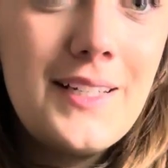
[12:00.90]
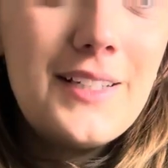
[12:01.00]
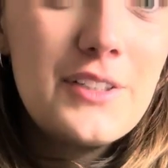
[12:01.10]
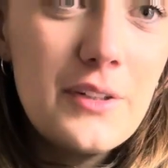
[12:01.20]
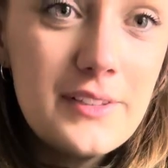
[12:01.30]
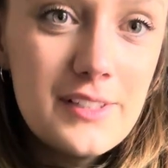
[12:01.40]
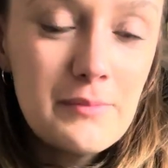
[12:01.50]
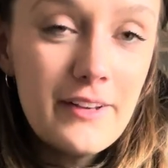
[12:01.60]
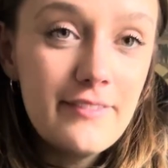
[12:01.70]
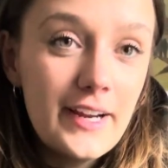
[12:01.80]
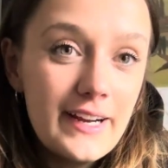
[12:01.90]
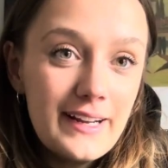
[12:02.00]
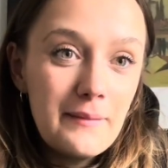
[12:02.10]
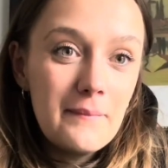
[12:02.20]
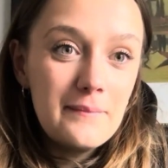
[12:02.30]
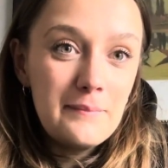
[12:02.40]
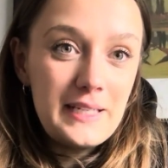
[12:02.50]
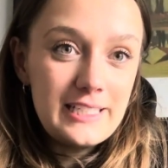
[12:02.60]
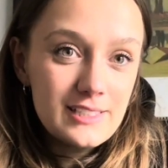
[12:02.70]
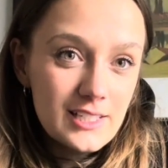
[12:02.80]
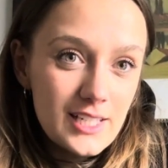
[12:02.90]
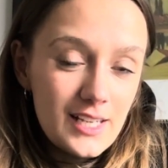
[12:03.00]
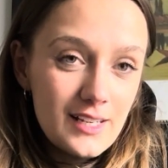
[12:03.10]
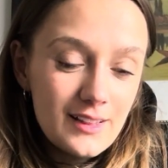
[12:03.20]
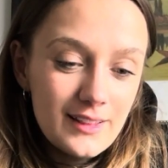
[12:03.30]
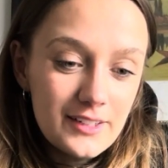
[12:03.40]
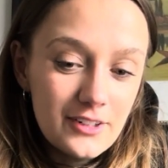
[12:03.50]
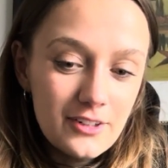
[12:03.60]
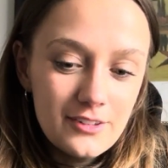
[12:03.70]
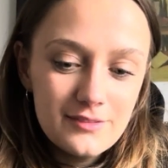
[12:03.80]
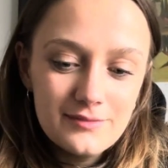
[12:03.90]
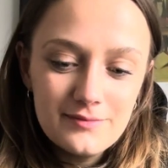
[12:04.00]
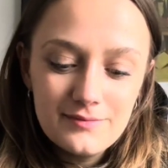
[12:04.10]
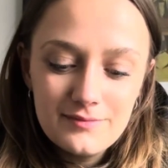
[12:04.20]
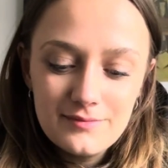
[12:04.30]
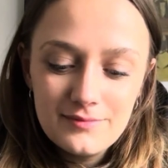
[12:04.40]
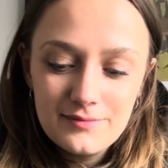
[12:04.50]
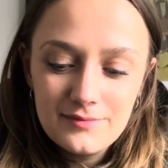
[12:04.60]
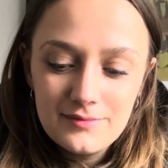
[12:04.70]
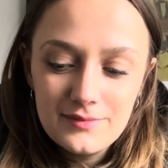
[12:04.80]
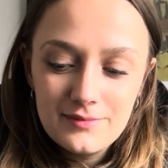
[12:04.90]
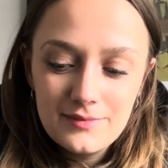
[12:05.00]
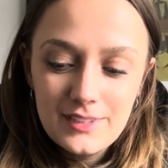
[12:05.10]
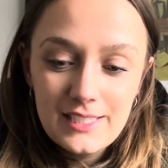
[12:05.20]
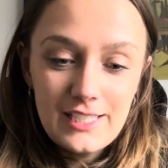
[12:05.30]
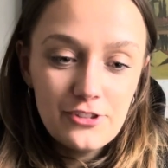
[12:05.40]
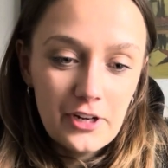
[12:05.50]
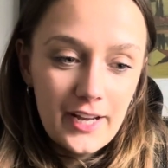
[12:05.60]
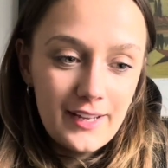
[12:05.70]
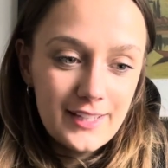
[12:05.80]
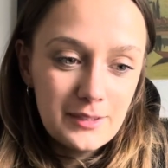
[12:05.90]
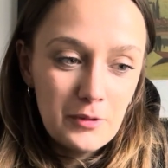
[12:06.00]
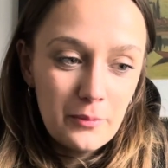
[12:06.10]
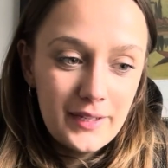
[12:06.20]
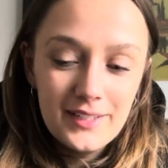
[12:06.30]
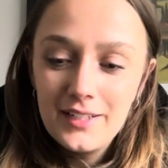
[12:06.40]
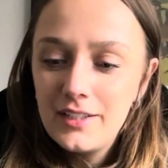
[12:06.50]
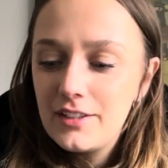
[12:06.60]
So this is my very measly little seed tray at the moment.